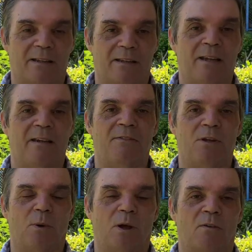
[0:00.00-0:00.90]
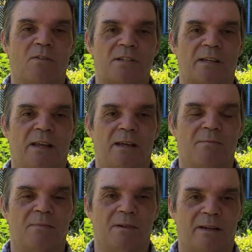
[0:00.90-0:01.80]
the interviewing officer
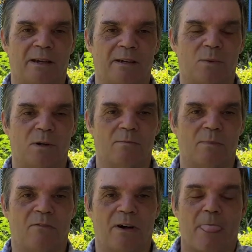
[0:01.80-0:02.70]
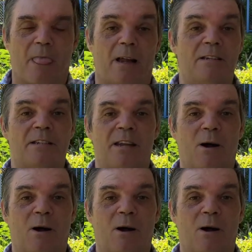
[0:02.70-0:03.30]
came and had a word with my friend and said,